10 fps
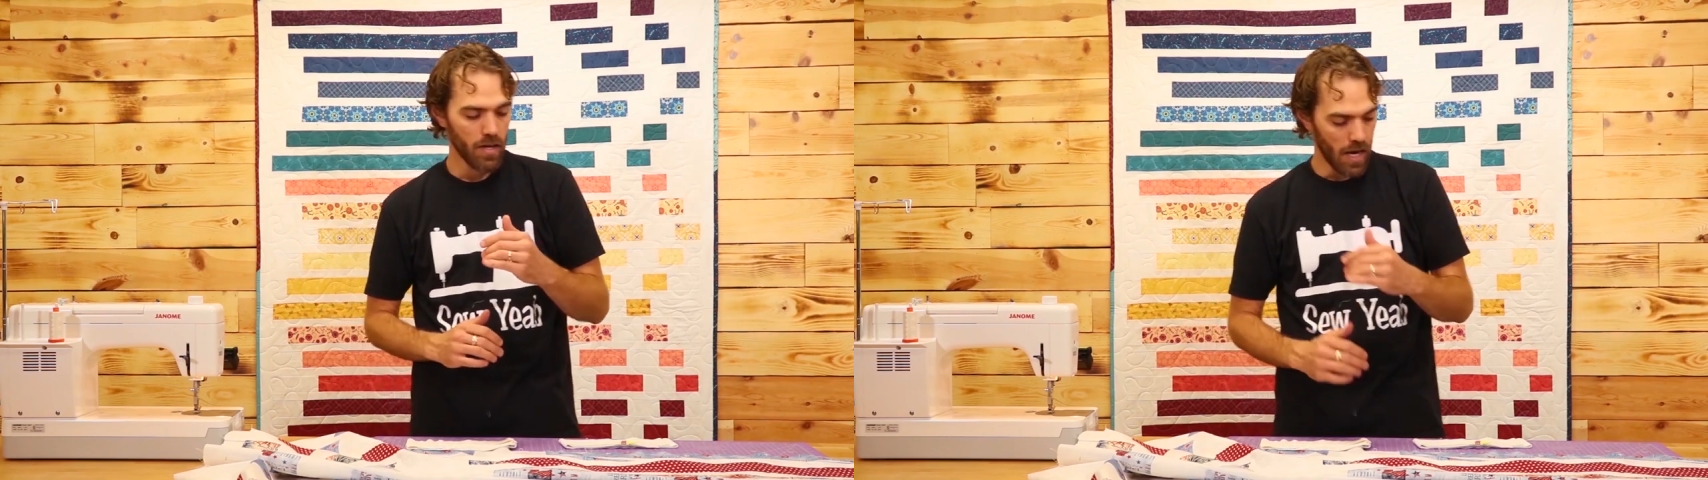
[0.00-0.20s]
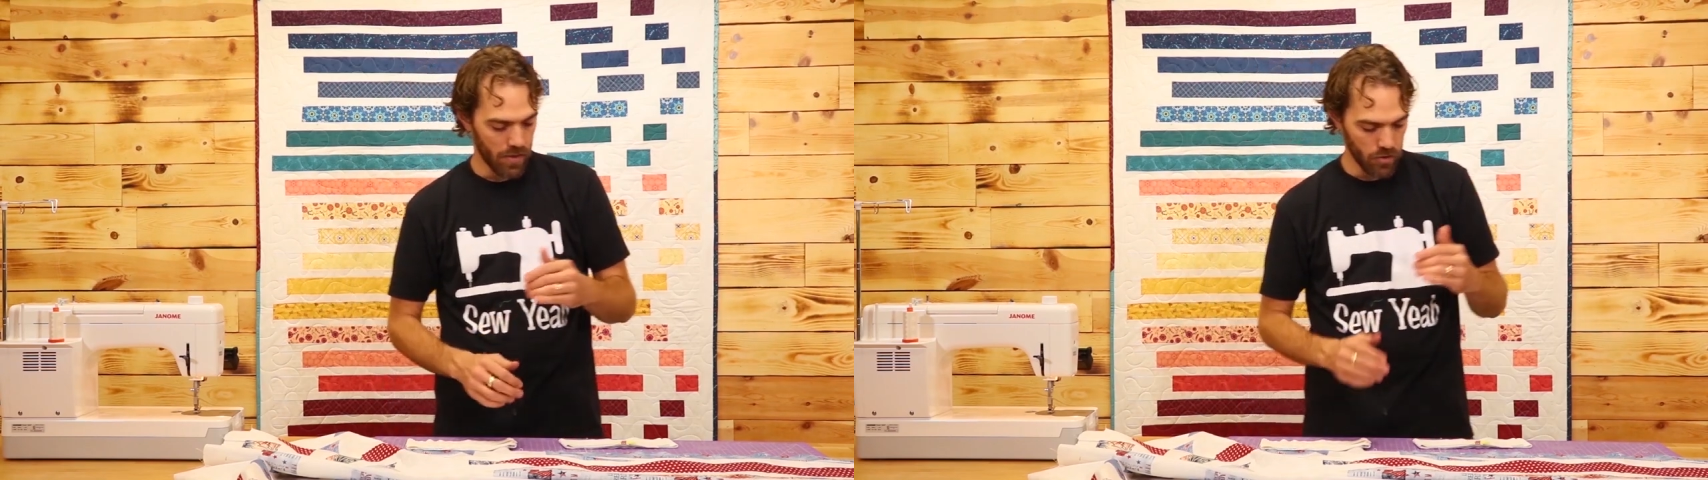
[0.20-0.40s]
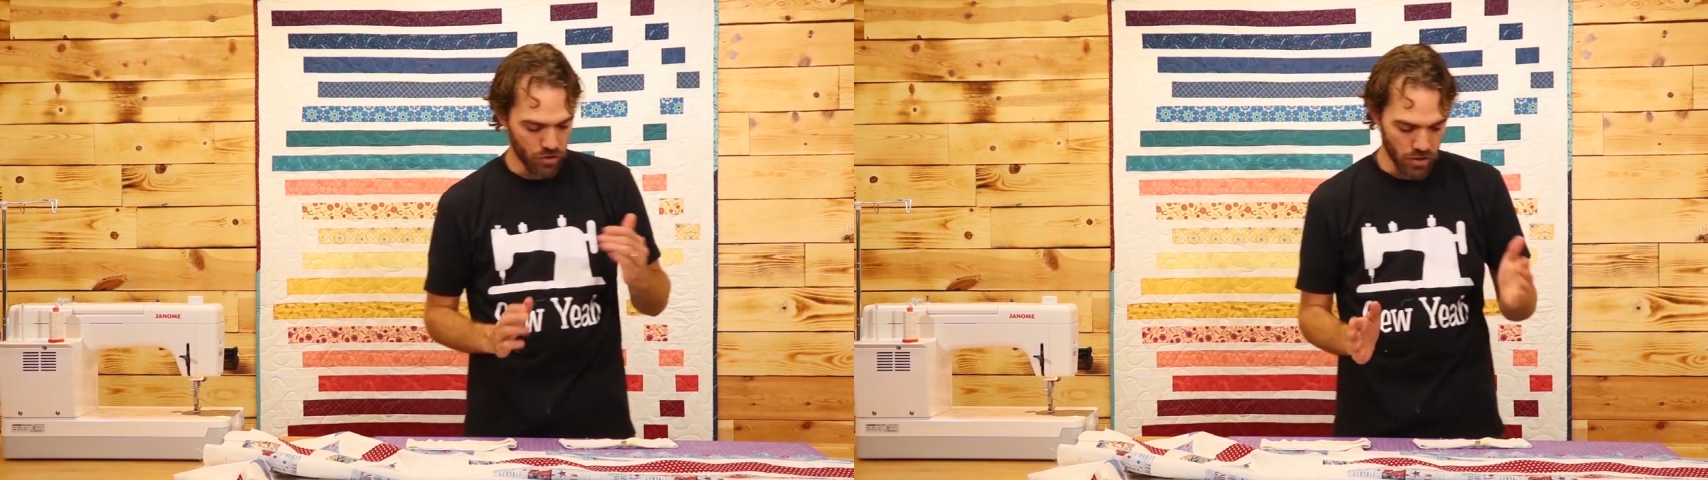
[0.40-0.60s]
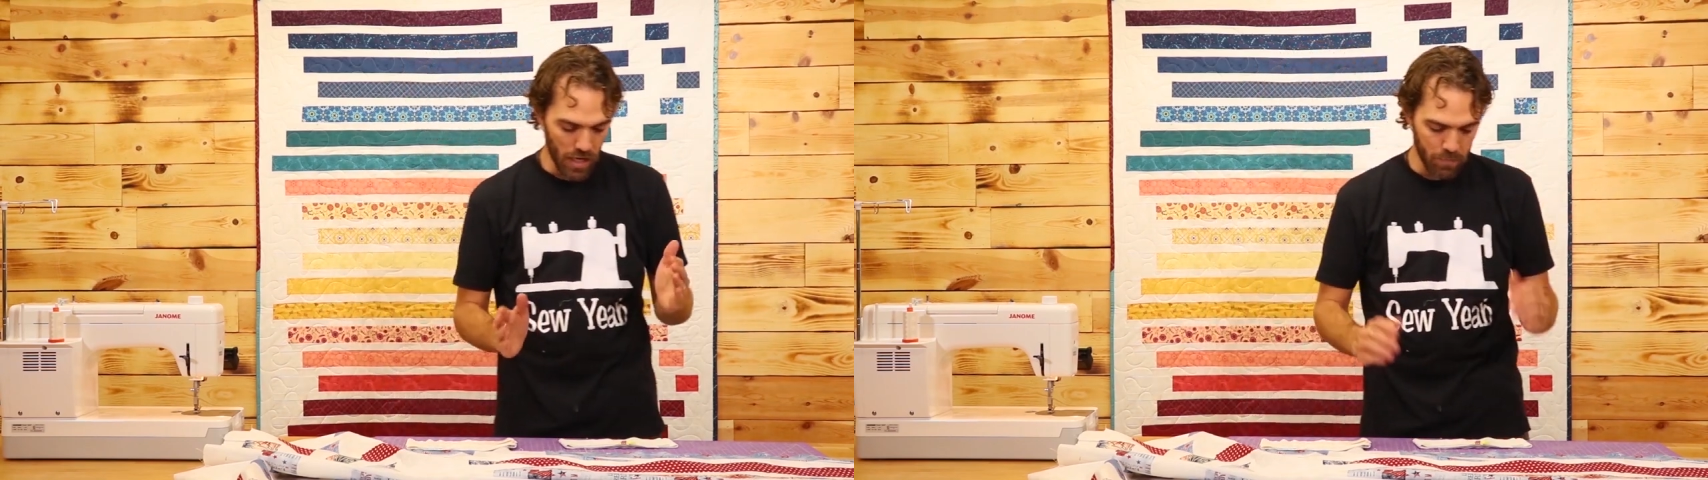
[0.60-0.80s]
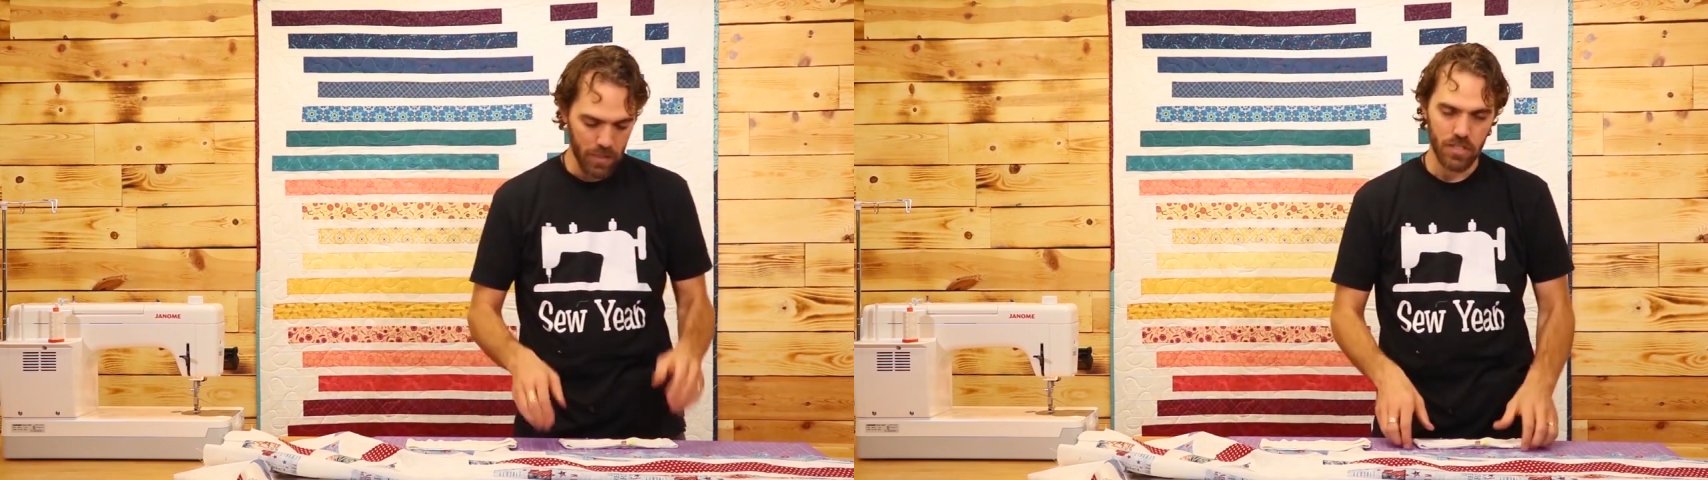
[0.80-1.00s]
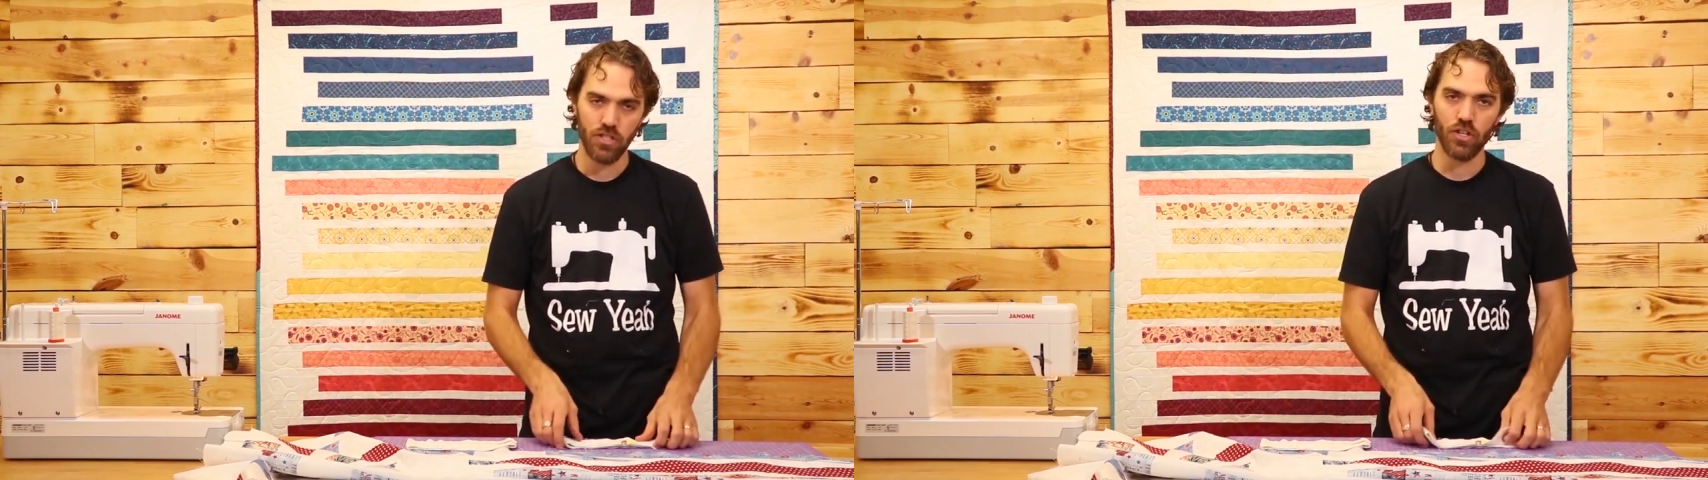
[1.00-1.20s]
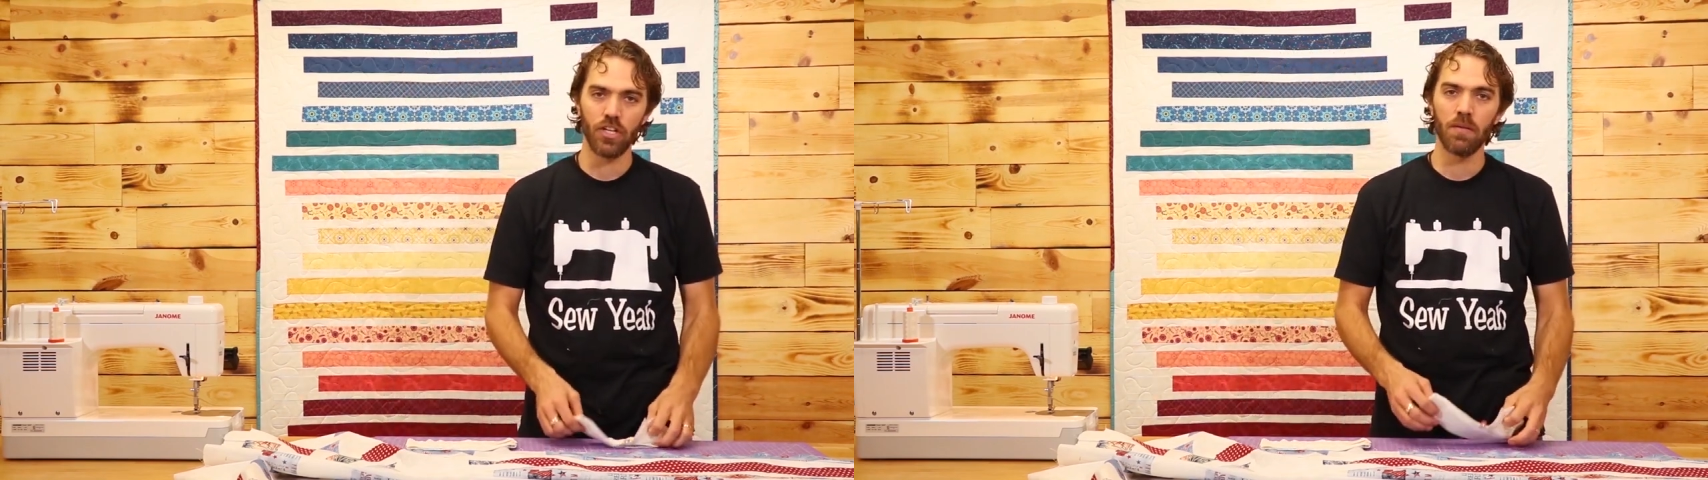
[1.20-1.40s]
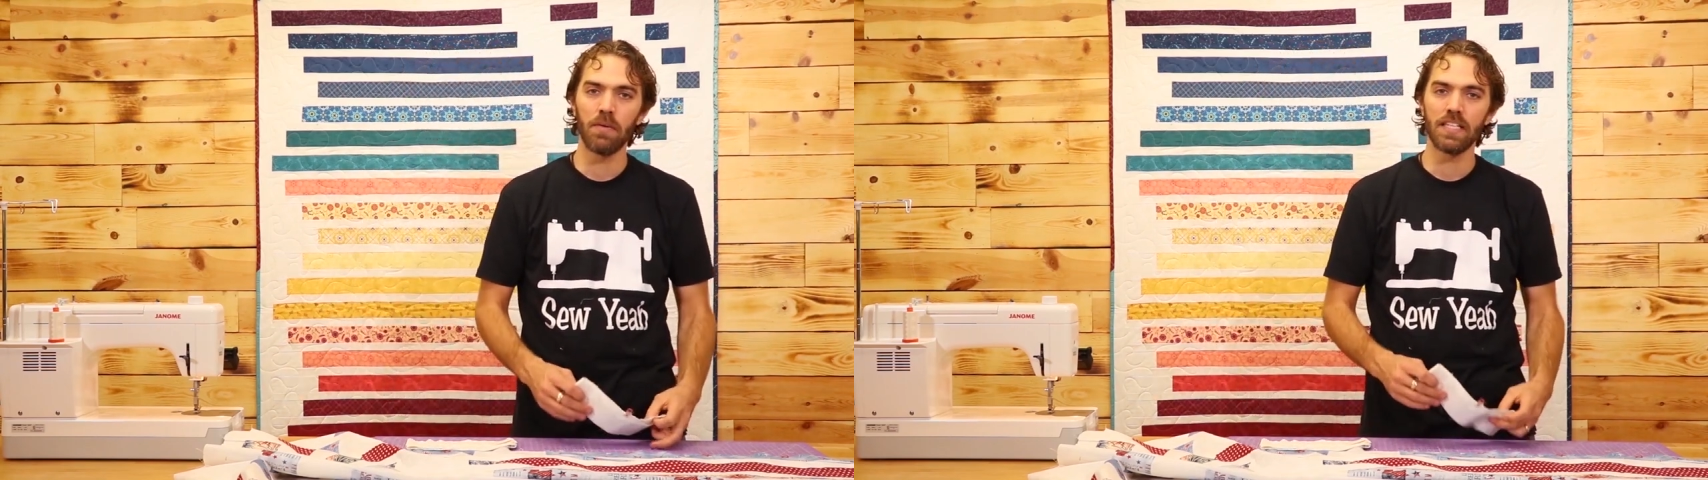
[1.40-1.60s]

and then your side pieces are going to be